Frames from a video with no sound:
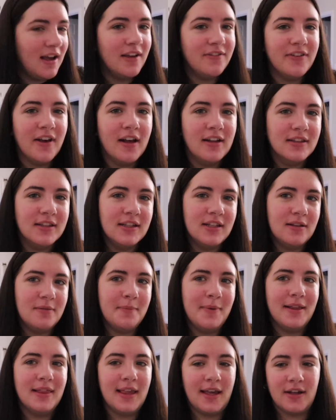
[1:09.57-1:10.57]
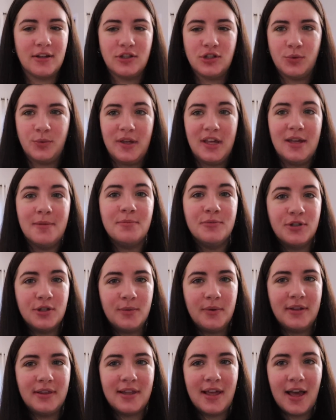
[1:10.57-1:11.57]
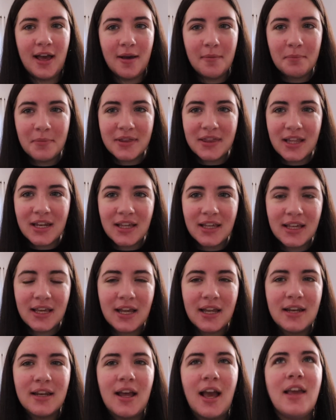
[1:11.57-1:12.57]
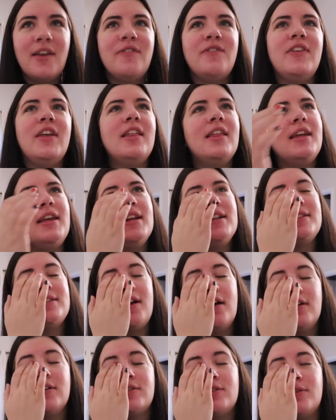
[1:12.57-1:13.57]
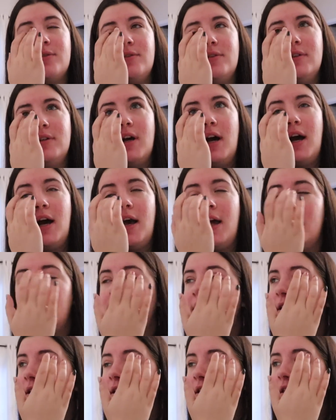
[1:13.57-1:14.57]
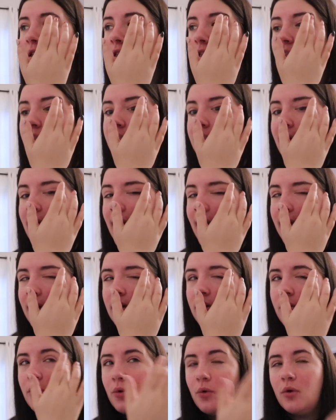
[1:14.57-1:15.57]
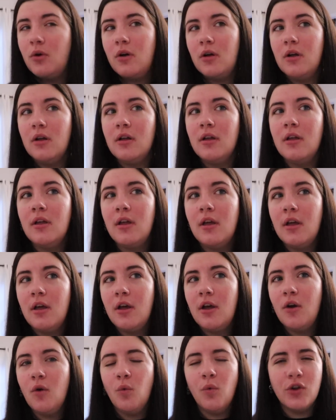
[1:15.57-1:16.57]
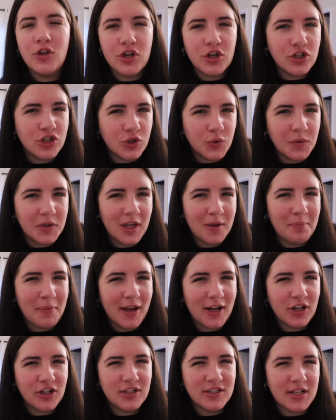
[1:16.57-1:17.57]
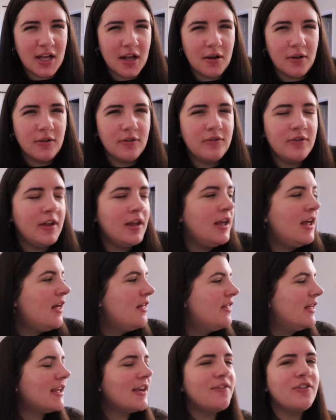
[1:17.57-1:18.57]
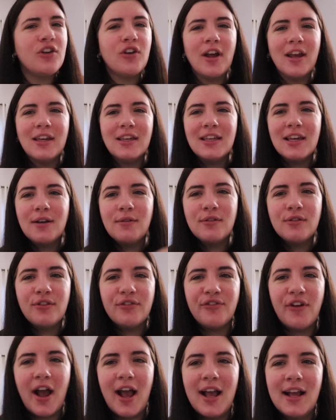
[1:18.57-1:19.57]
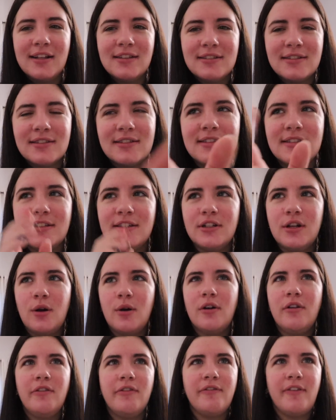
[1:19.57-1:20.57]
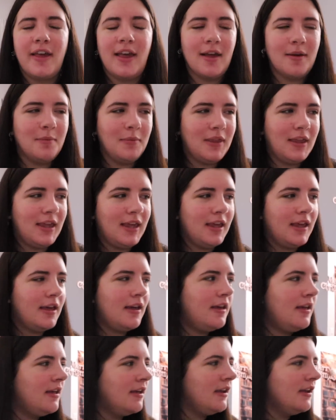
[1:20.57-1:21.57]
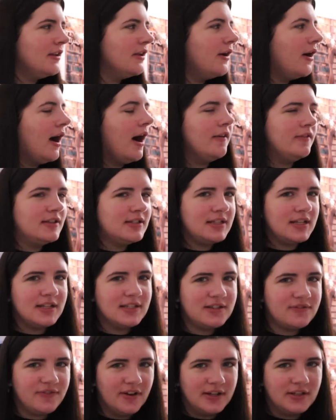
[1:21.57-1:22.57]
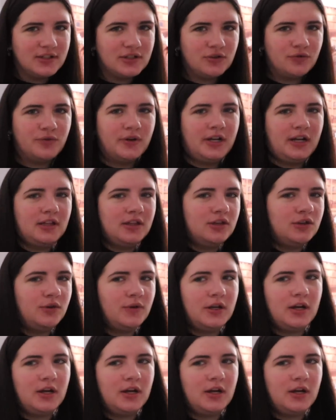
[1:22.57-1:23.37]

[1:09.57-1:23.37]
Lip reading: I felt a little bit like a dweeb doing that, but then again, I feel like it's also not that cool when you're doing it by yourself. Like, if you're hanging out with friends, you know, or family, you know, obviously it's fun to ring in the New